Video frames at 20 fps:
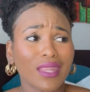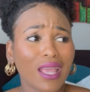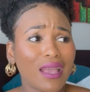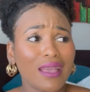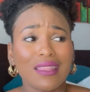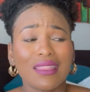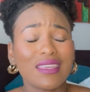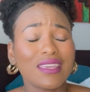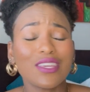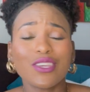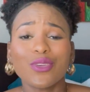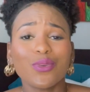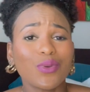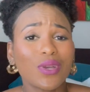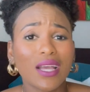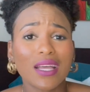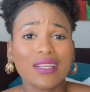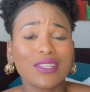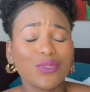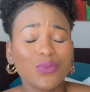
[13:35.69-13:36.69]
I think you
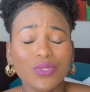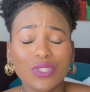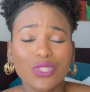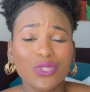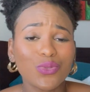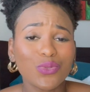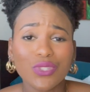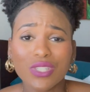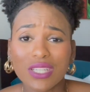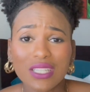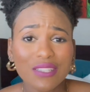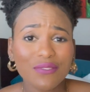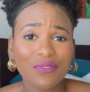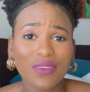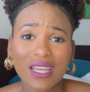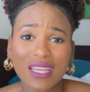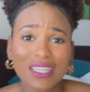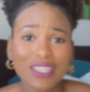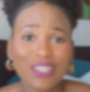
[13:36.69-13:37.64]
guys will do just fine